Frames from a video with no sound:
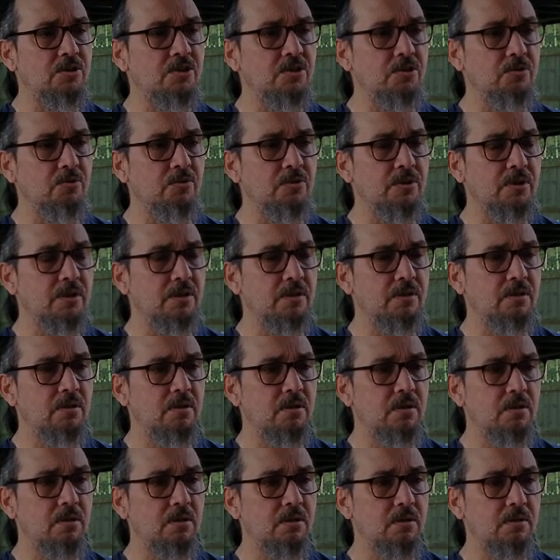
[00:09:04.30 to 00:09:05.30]
so that
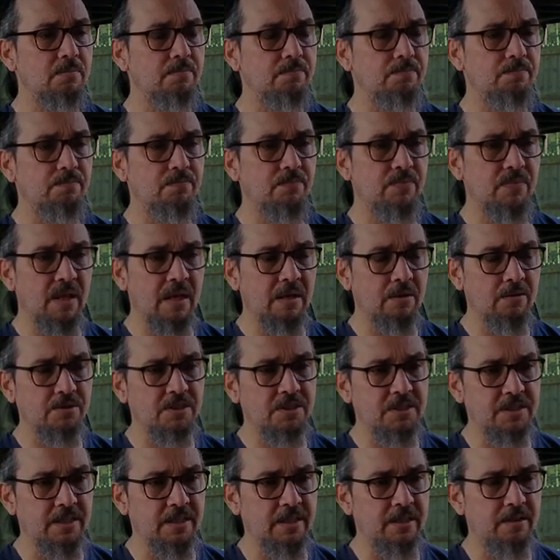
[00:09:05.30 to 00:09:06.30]
that'll
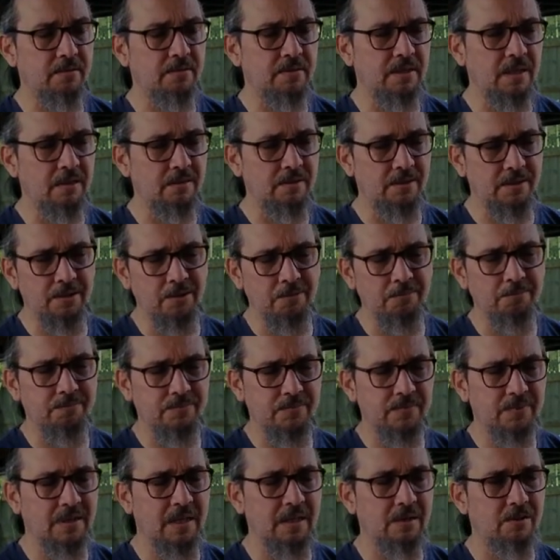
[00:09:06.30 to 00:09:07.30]
stay,
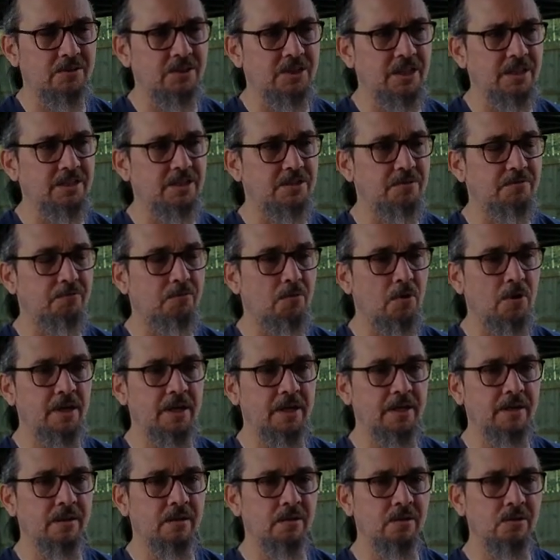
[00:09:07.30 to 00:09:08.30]
that'll change the front
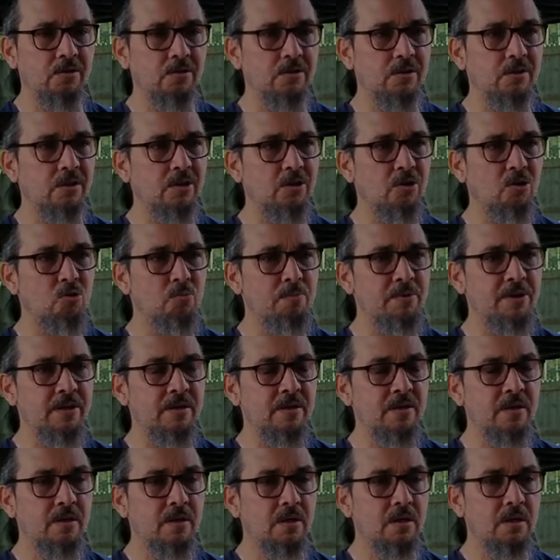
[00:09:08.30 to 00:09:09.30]
end to look a little bit.
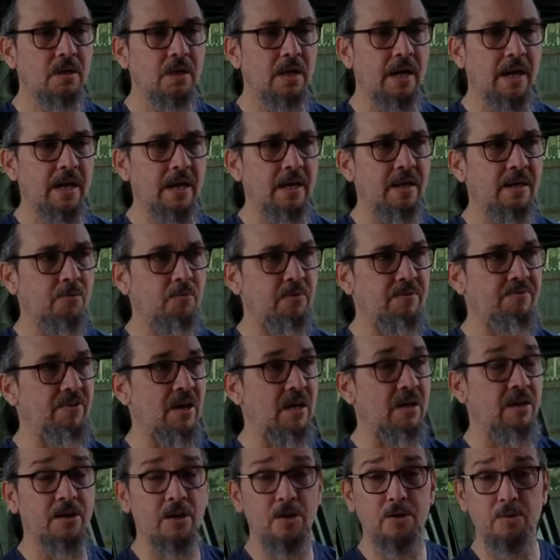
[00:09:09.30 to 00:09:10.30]
And we've got
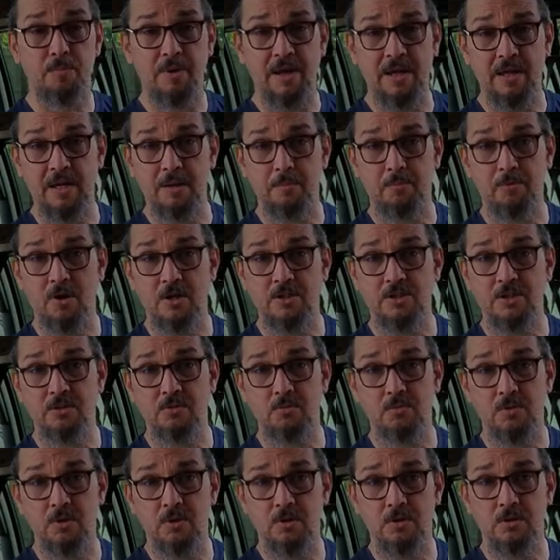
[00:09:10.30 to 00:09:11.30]
another painting project
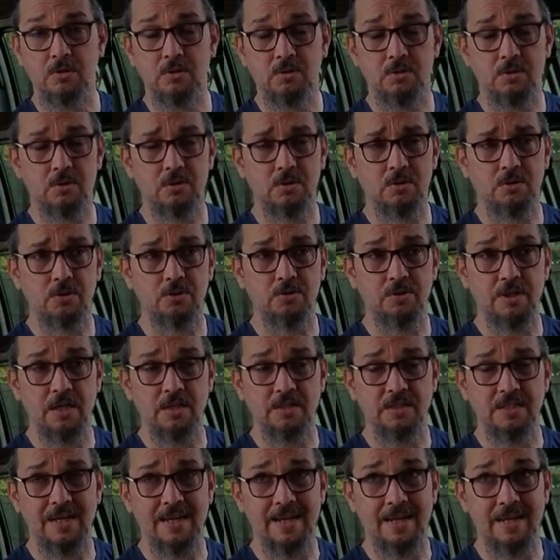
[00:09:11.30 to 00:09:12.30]
with our
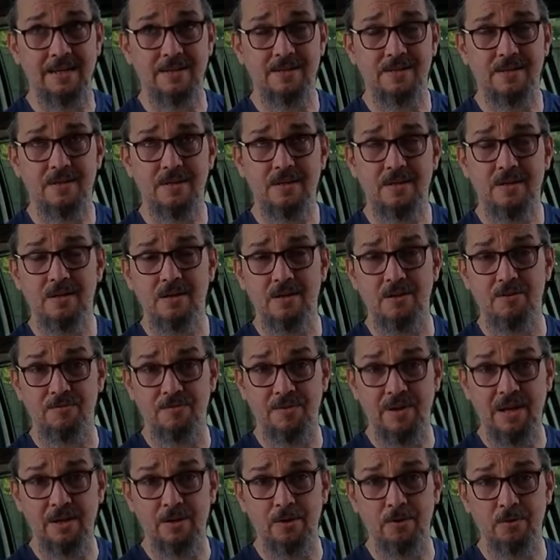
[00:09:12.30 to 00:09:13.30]
2008
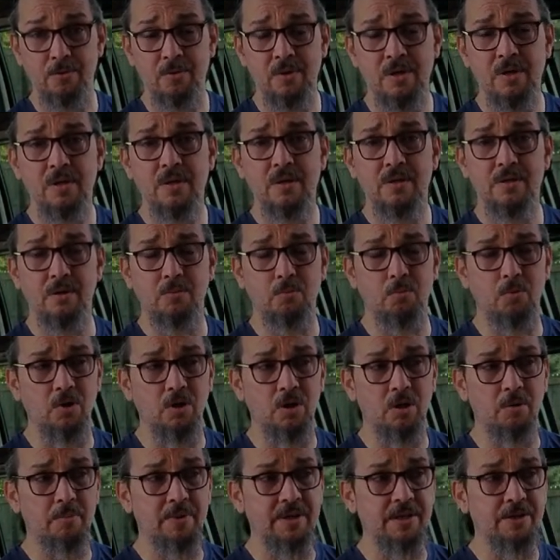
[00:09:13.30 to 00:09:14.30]
Aveo that we're going
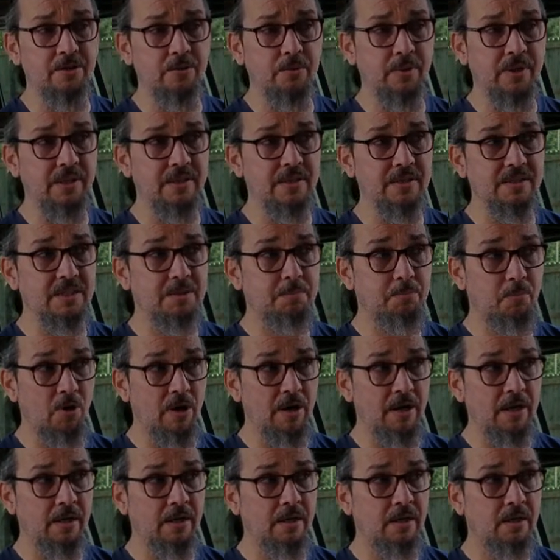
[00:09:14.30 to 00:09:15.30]
to be doing this
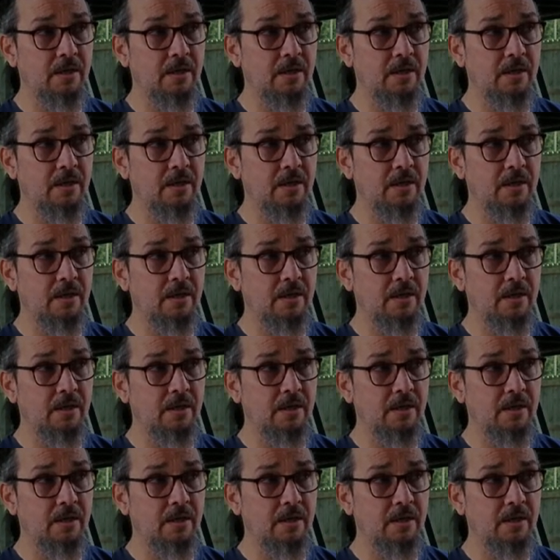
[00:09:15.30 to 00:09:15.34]
spring,